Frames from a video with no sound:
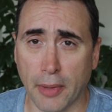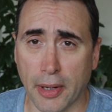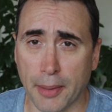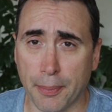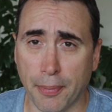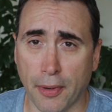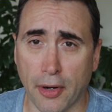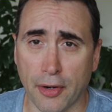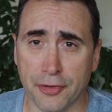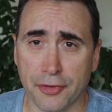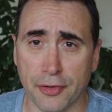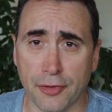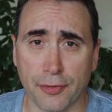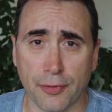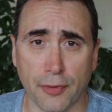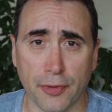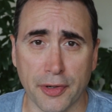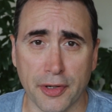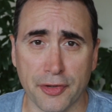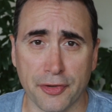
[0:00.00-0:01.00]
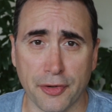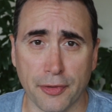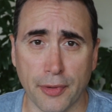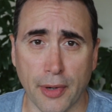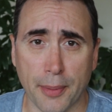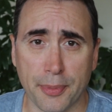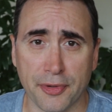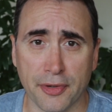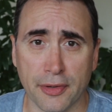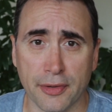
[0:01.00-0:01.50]
My apologies for the
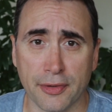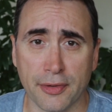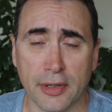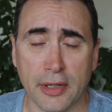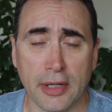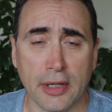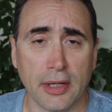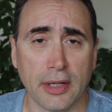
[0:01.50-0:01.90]
interruption.